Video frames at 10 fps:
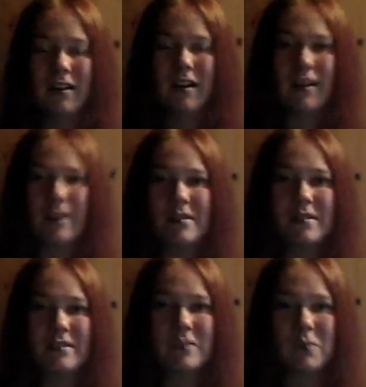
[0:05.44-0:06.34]

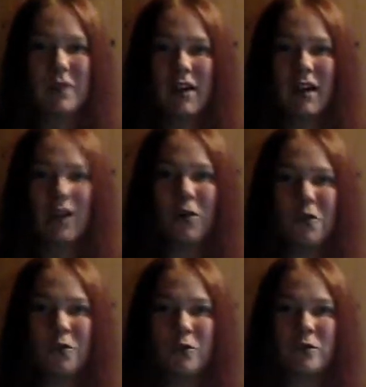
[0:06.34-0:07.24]
and we are
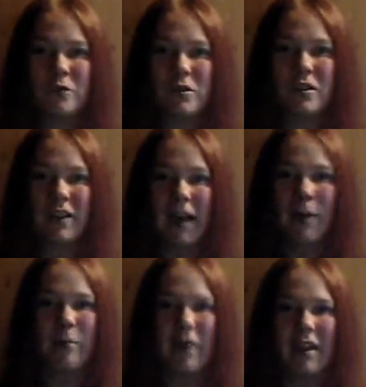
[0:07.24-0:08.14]
off to the
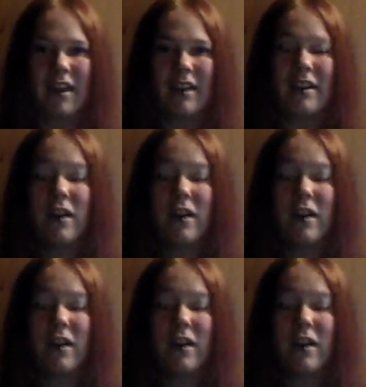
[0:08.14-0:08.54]
camp again.